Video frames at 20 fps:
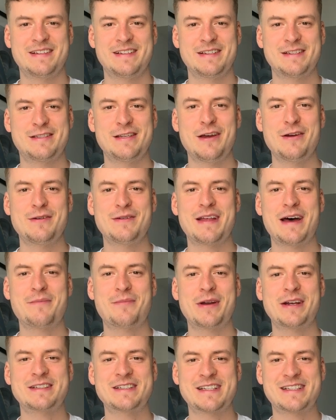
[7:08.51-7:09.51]
So that
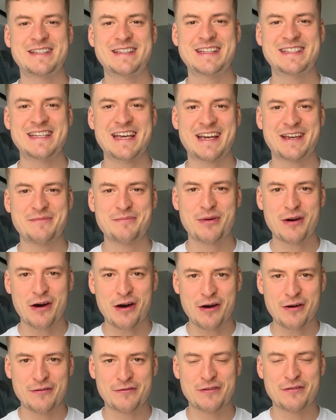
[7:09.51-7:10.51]
brings us to the second part
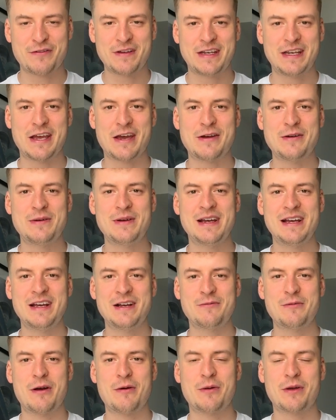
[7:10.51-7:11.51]
of the video,
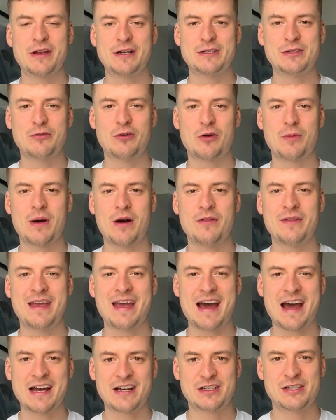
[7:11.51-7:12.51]
where we're going to talk about the
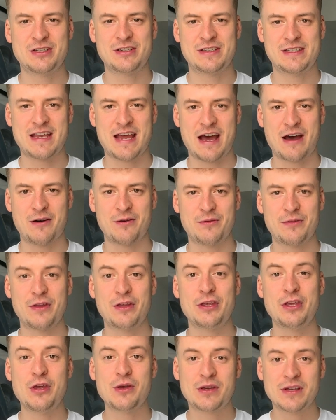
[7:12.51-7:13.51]
actions now that
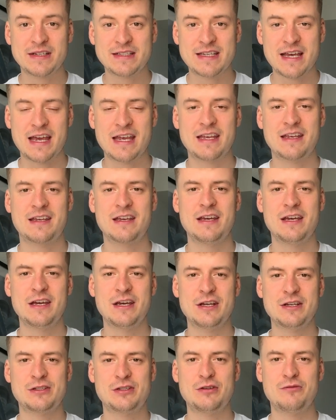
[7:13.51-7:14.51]
you can take
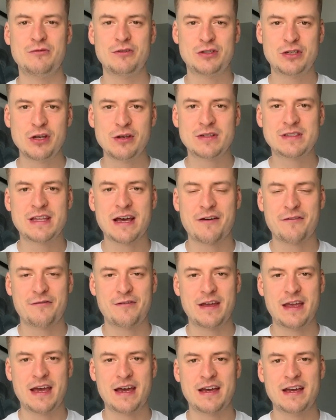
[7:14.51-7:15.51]
to reduce that
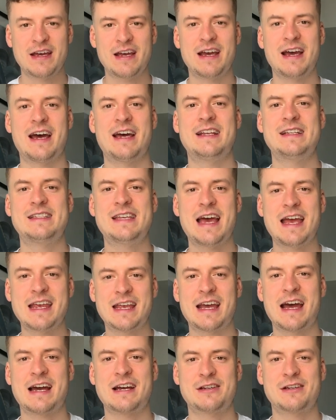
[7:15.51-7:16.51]
fear and take
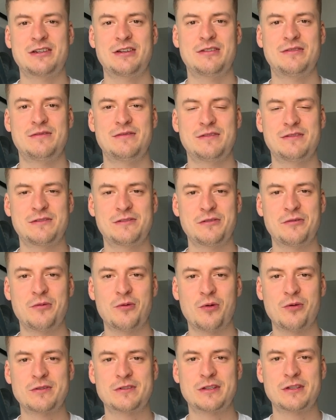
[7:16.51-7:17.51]
action
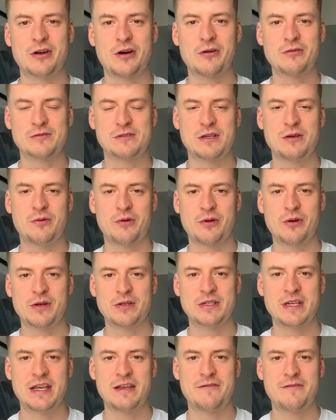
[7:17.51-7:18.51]
towards the goals that you want to
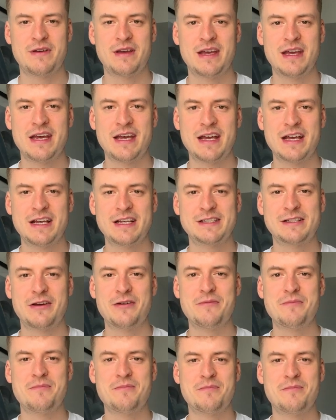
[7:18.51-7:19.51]
achieve.
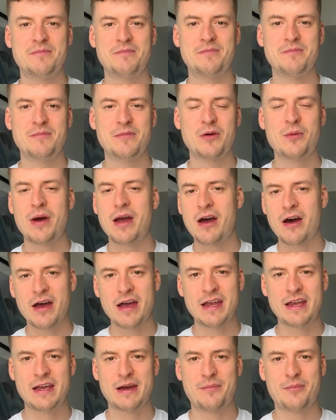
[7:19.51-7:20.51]
So the way I
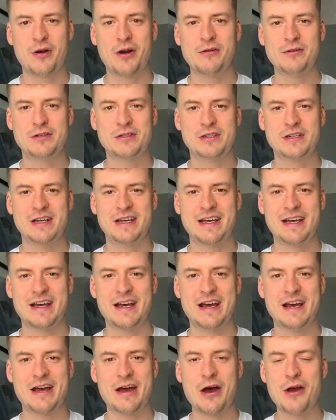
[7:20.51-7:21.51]
approach
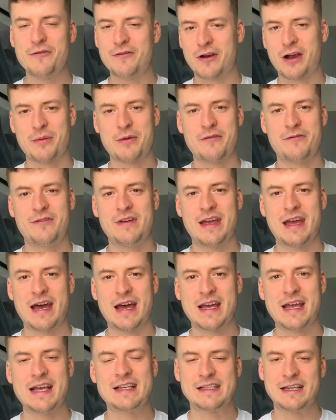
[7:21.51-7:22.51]
overcoming fear
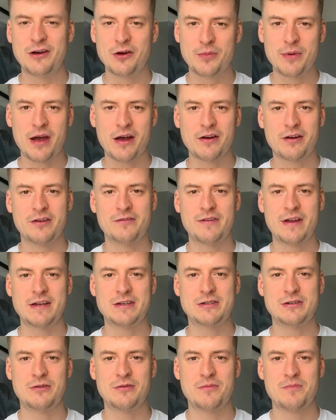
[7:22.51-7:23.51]
is a little bit
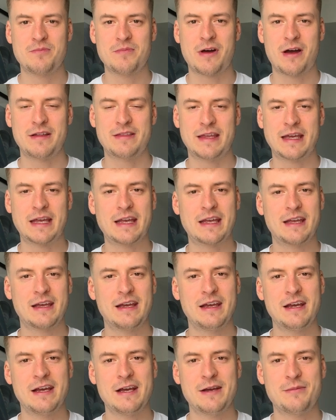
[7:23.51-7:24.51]
unconventional, I think,
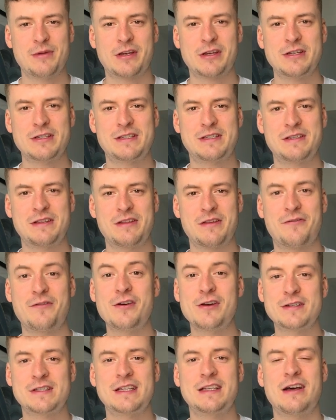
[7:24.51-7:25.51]
because the
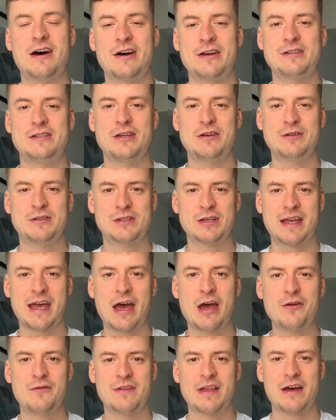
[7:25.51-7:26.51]
first thing that I do to get
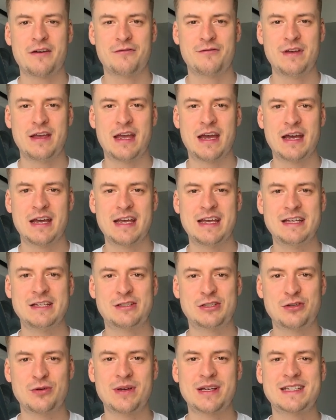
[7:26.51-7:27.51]
over that fear is
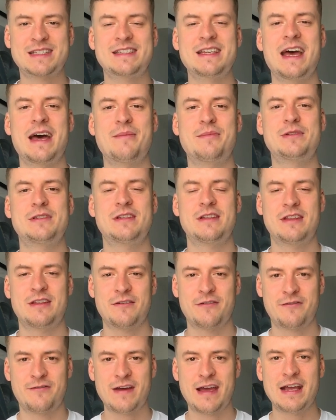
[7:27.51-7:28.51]
to accept
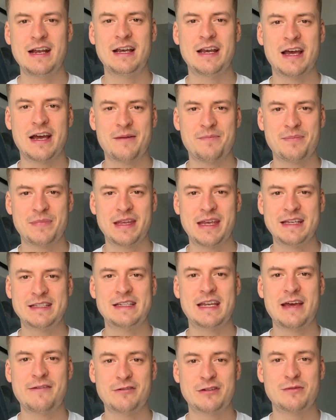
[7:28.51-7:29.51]
that failure is
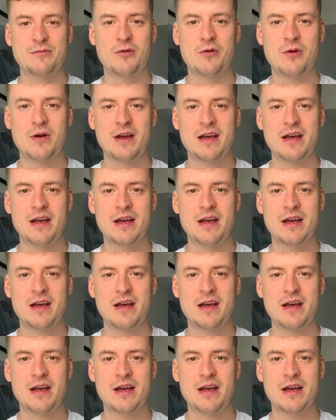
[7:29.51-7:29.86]
inevitable.